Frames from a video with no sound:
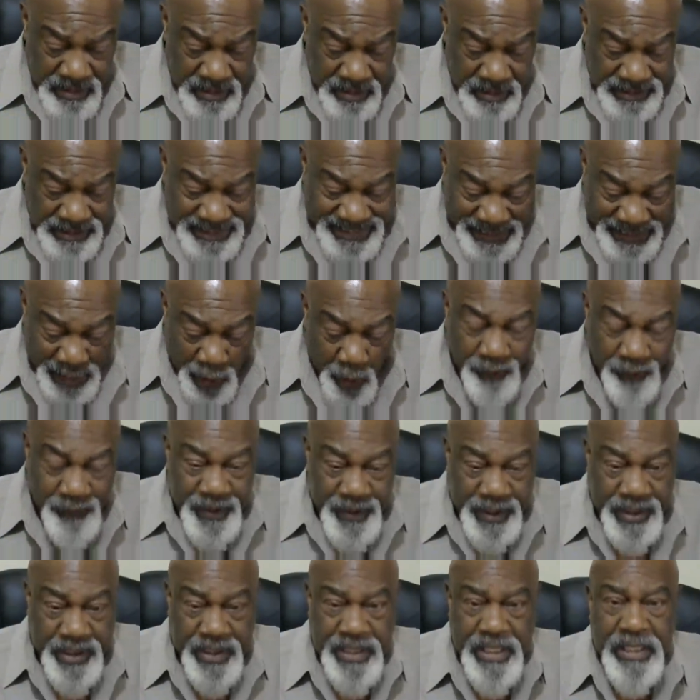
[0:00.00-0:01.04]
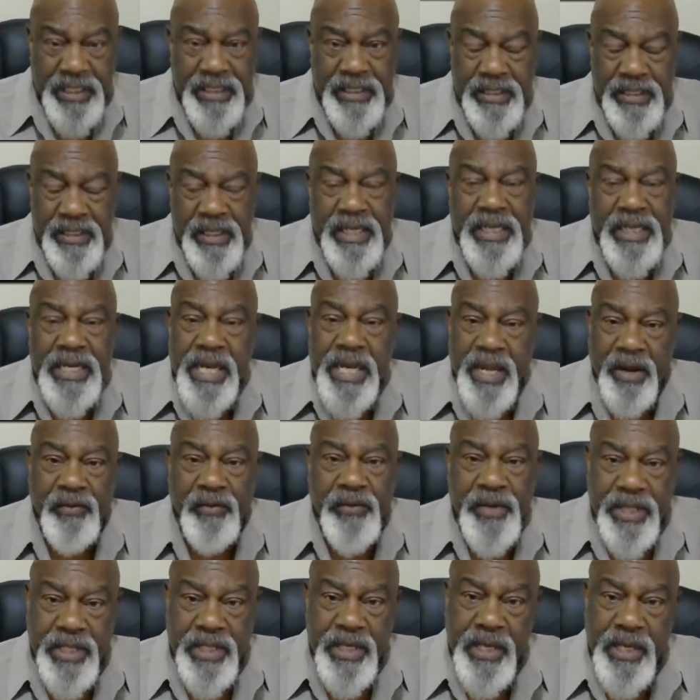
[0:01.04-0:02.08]
selfishness in
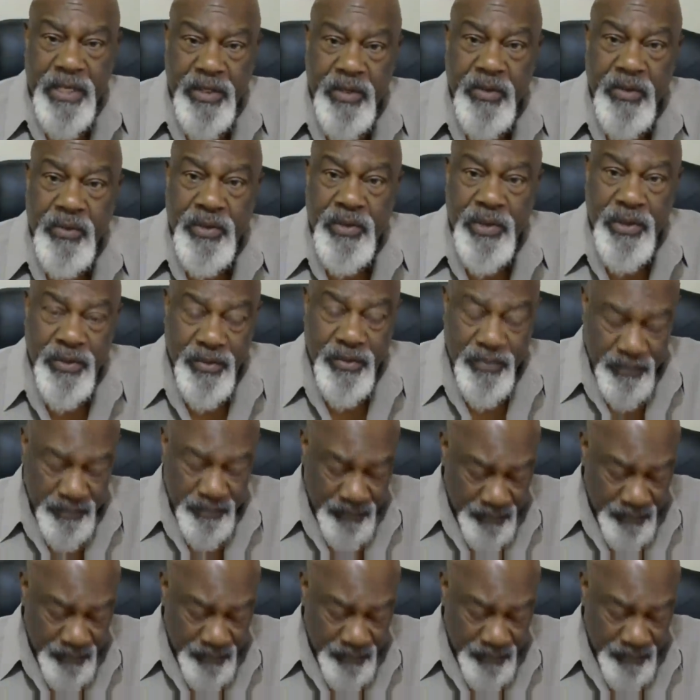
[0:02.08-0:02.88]
everything you do.